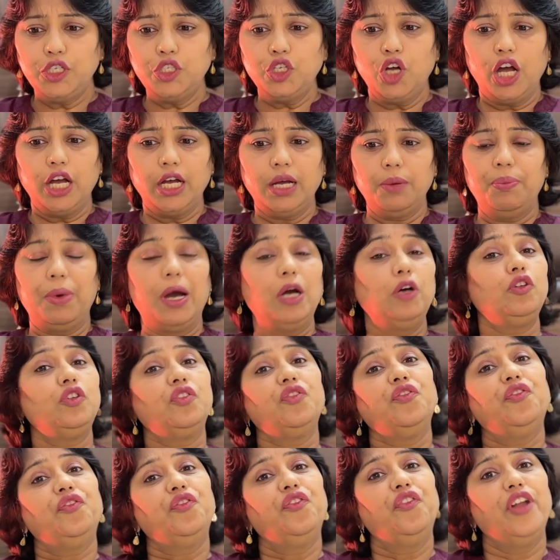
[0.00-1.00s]
talk about
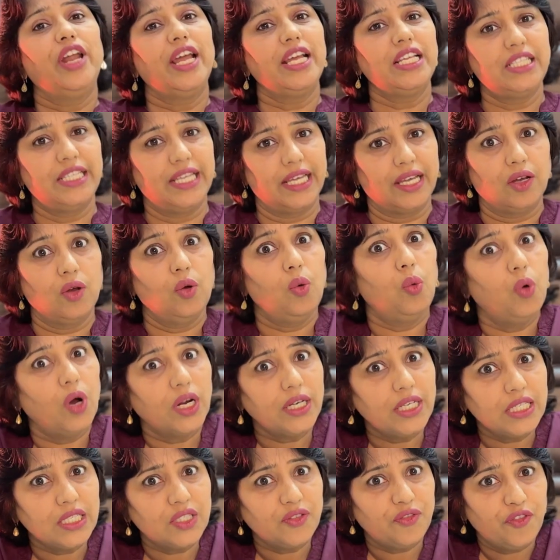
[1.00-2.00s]
phrasing, what
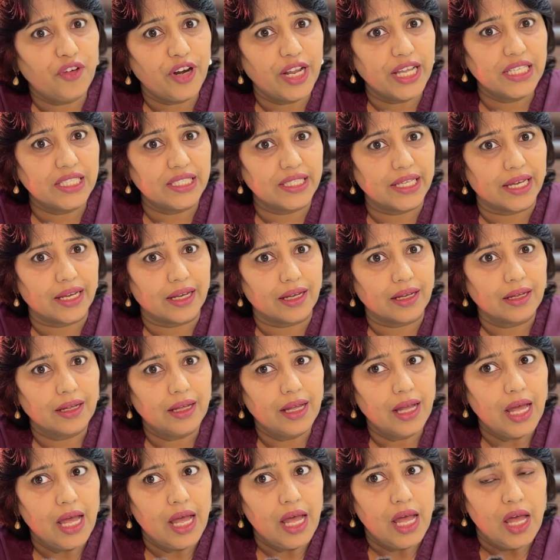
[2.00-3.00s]
is phrasing?
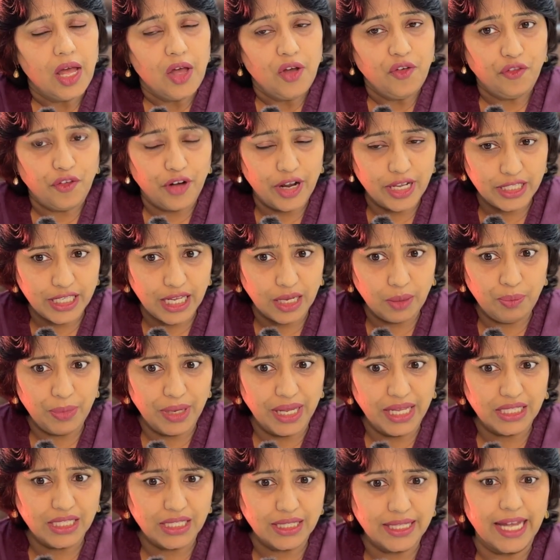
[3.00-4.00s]
Phrasing
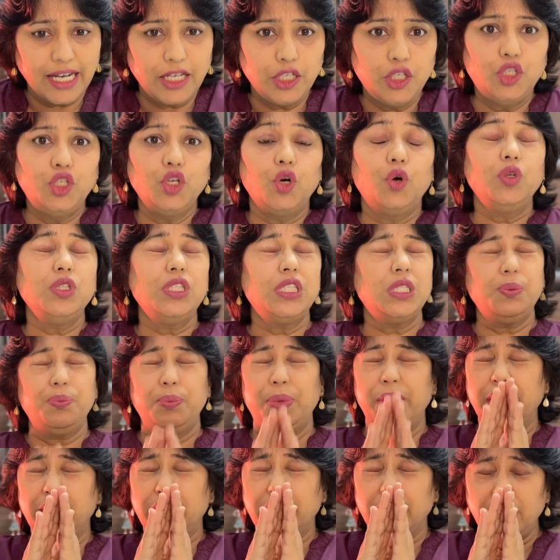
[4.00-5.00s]
means that don't
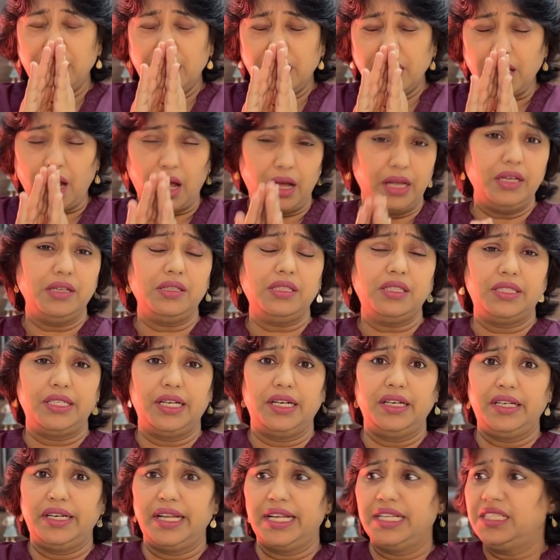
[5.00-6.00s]
speak the entire
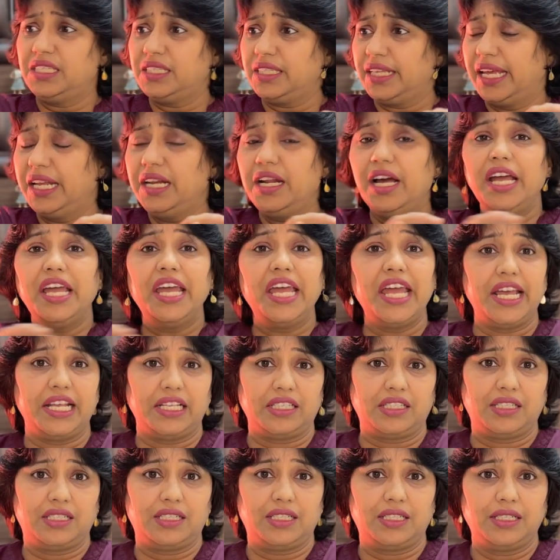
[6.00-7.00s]
sentence in a
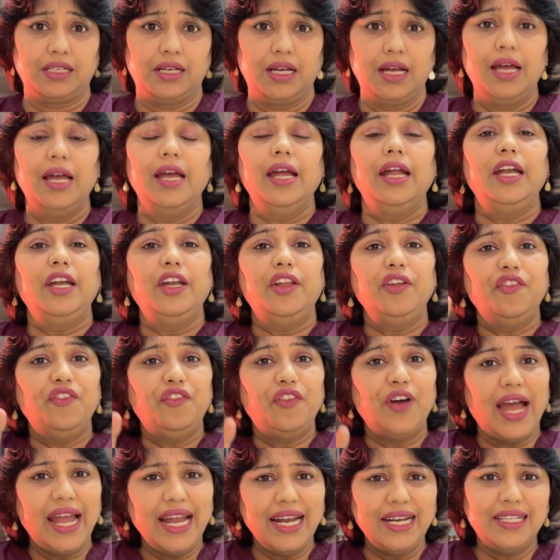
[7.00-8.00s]
haste.
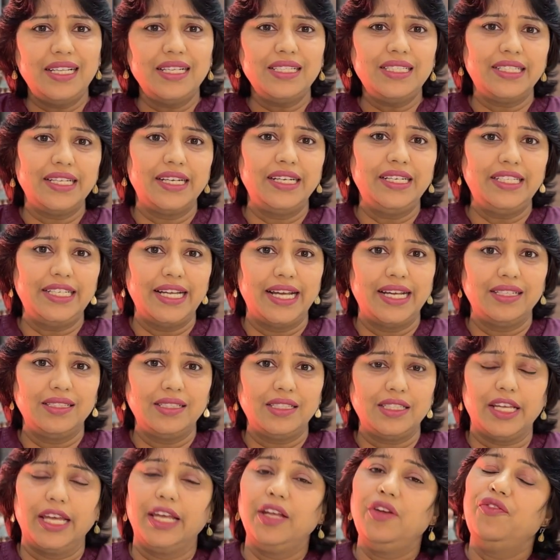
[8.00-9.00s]
Divide the
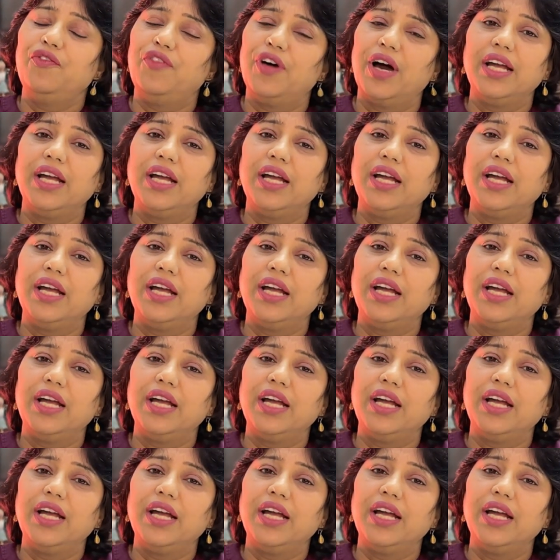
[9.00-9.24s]
sentence in